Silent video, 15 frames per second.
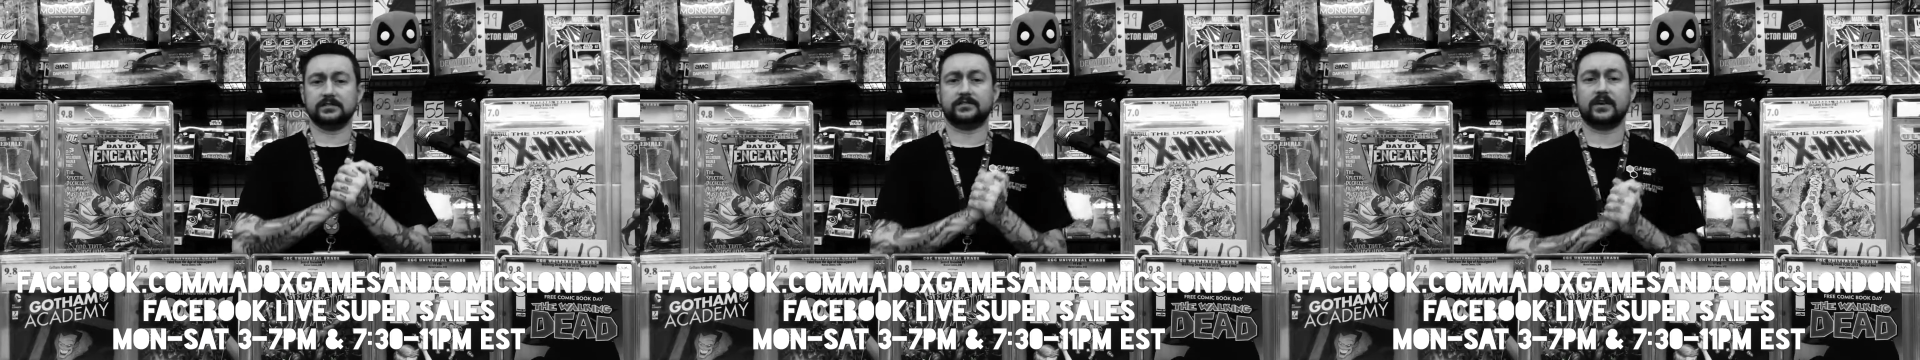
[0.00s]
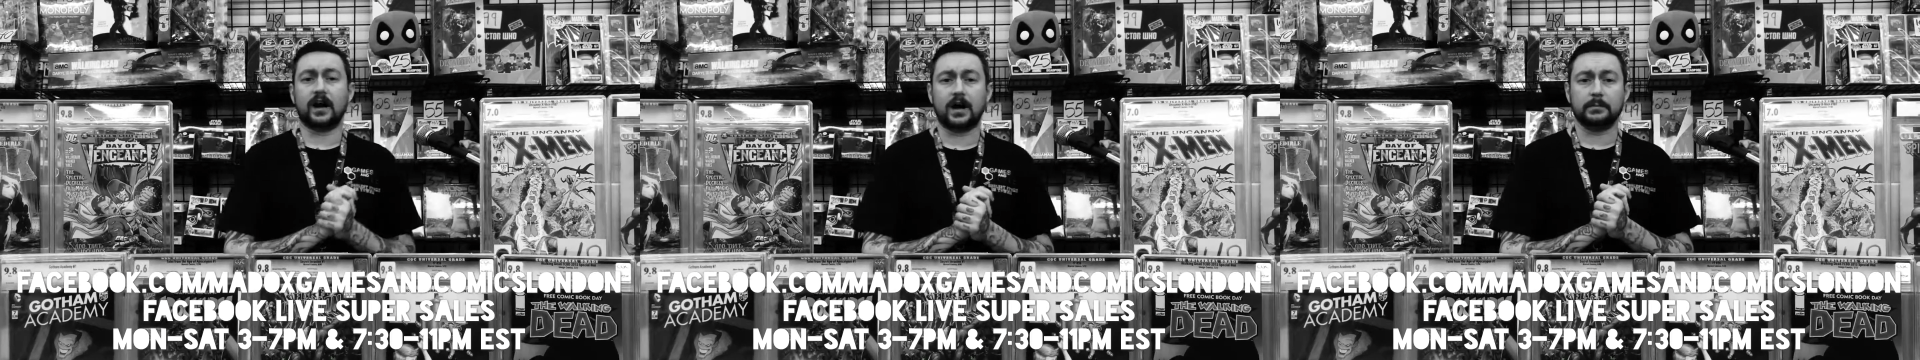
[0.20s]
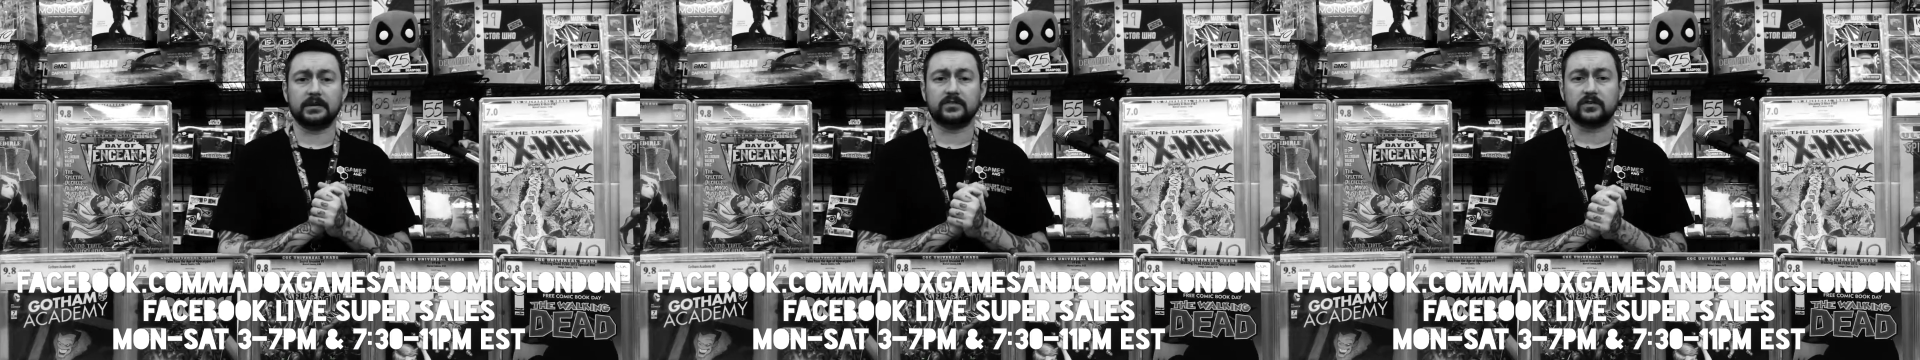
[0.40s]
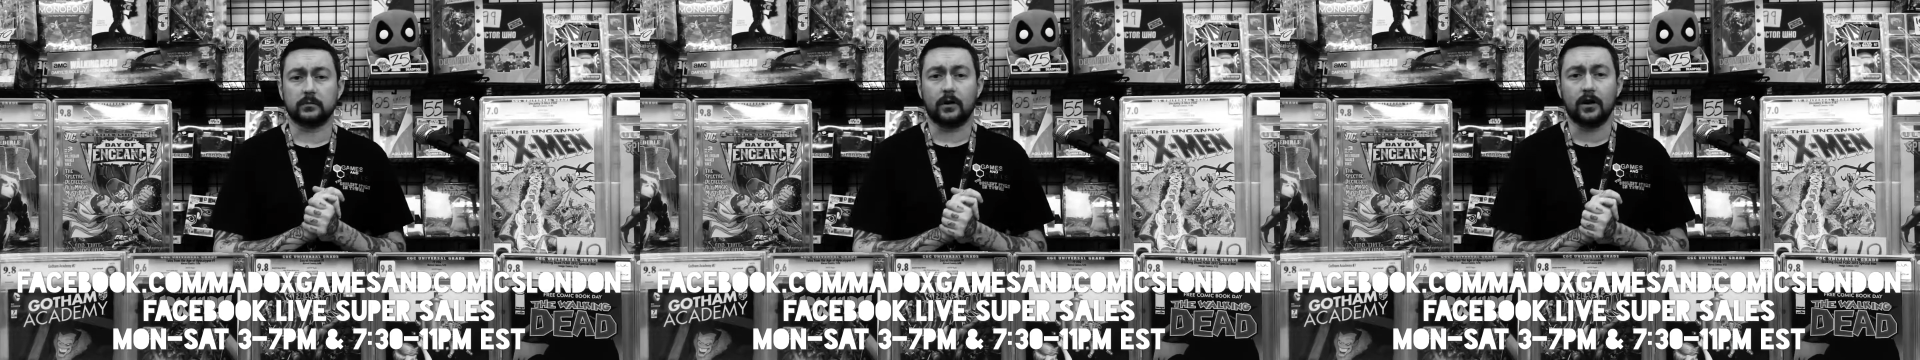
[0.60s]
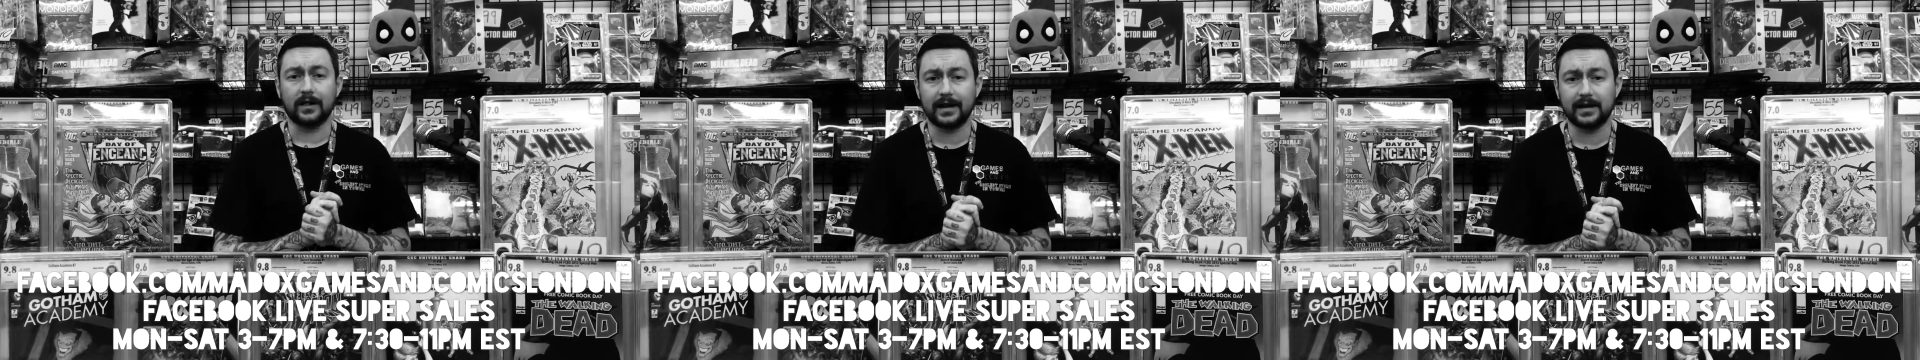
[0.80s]
of comics from
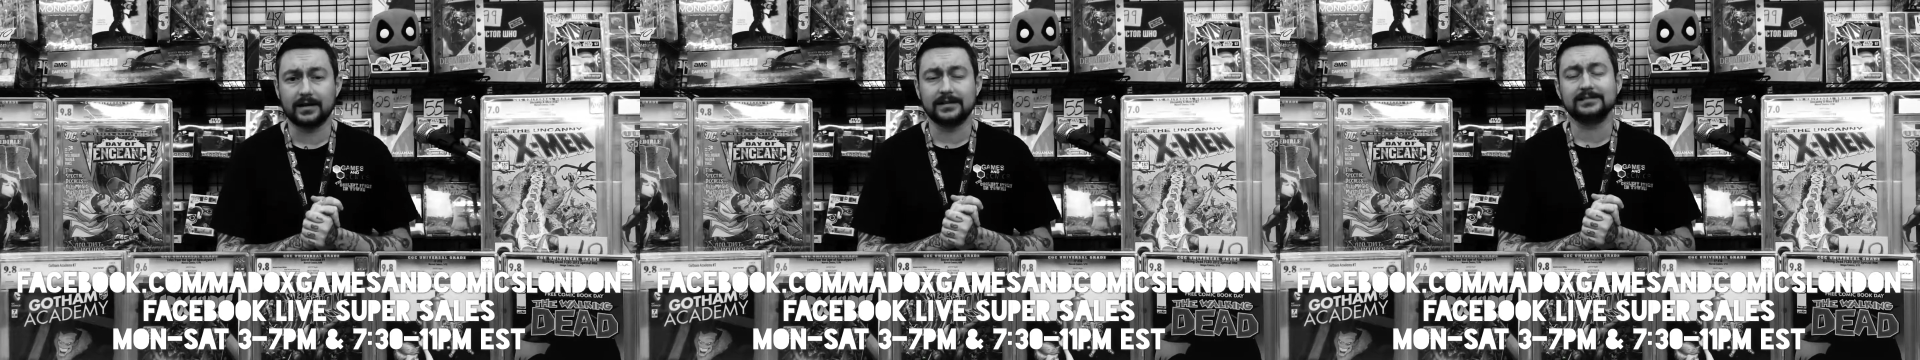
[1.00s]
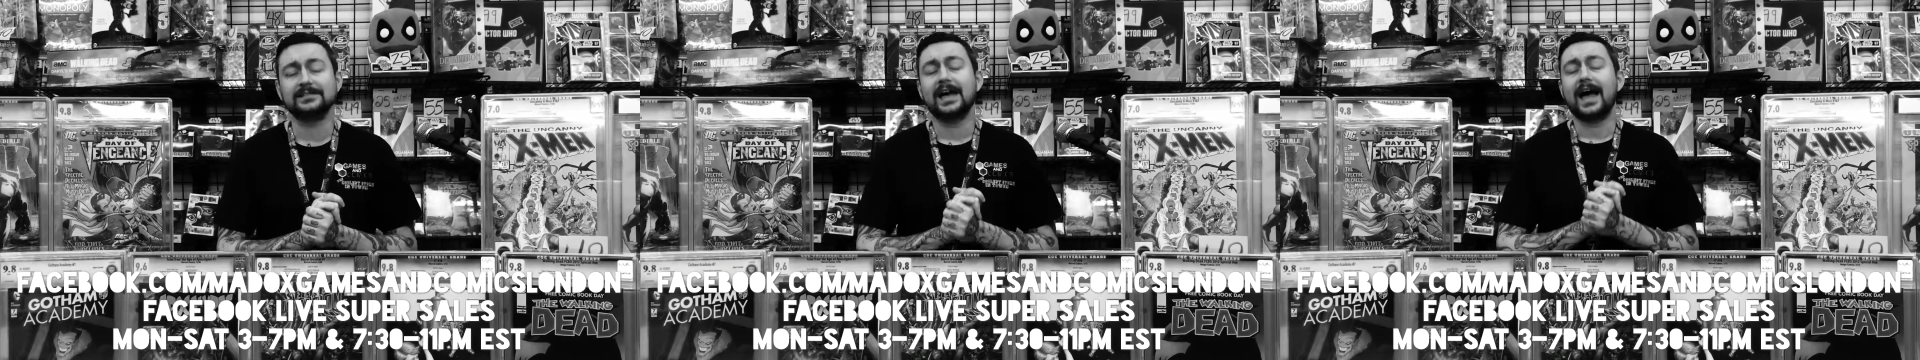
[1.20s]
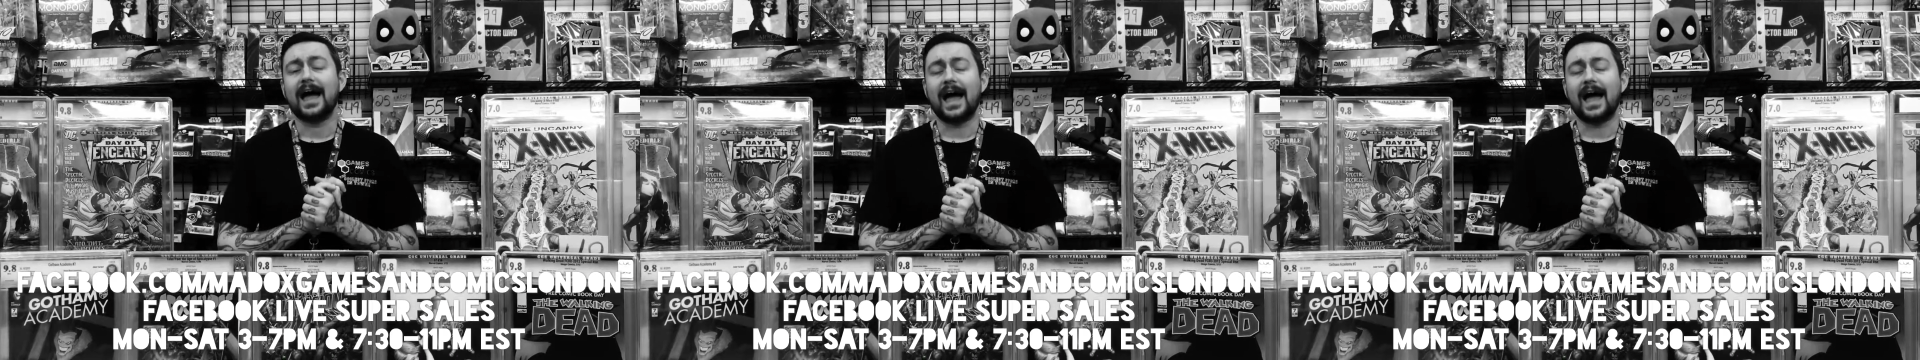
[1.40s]
all eras,